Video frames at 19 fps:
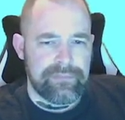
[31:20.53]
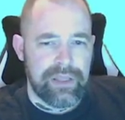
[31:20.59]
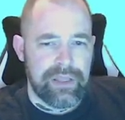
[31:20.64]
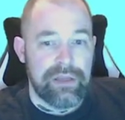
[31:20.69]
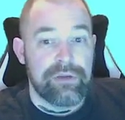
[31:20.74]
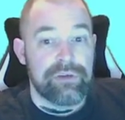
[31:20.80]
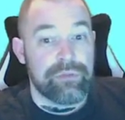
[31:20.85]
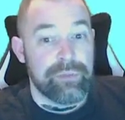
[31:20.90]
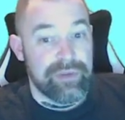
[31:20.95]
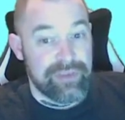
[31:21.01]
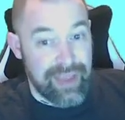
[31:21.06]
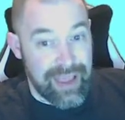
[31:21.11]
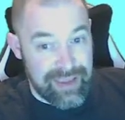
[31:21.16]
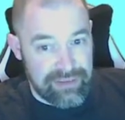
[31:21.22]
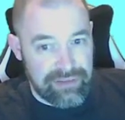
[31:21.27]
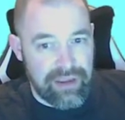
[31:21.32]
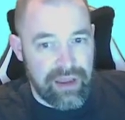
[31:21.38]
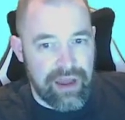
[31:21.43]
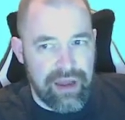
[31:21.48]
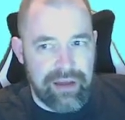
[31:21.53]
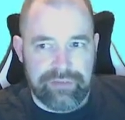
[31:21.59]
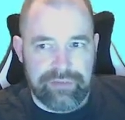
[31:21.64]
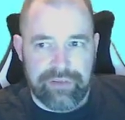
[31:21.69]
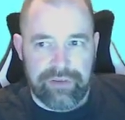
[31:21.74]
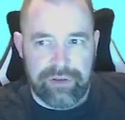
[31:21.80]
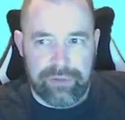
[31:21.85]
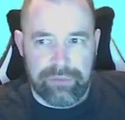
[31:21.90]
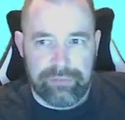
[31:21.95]
which means S can't have
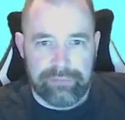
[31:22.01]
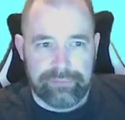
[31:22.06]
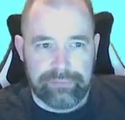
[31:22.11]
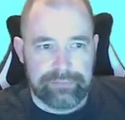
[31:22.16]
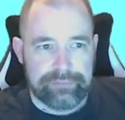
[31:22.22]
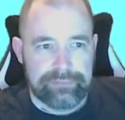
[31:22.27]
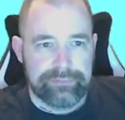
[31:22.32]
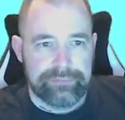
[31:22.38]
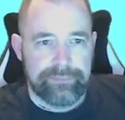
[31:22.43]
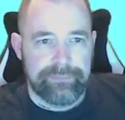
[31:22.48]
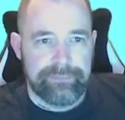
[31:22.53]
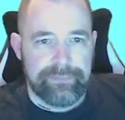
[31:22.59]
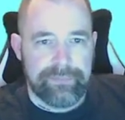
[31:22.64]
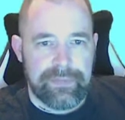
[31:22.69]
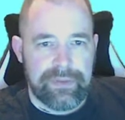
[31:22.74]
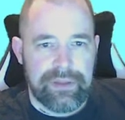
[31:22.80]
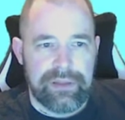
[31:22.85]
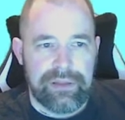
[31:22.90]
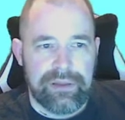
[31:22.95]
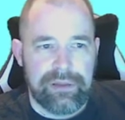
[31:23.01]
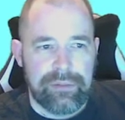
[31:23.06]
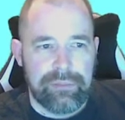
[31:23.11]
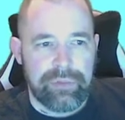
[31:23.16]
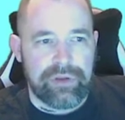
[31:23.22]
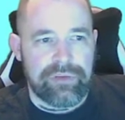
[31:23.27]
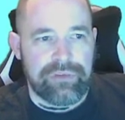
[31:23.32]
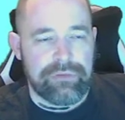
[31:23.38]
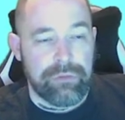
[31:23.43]
2,
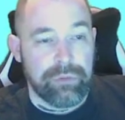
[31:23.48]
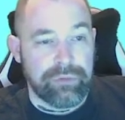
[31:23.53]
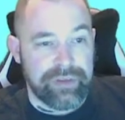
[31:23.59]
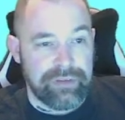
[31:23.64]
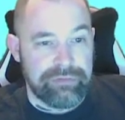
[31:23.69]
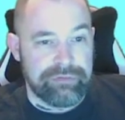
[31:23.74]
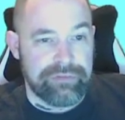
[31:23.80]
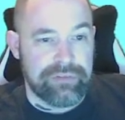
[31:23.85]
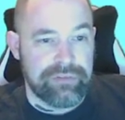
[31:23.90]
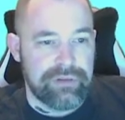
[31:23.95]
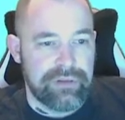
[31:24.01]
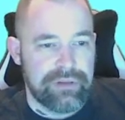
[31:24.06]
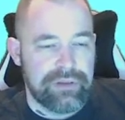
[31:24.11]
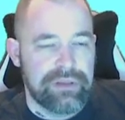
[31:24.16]
because they're all different.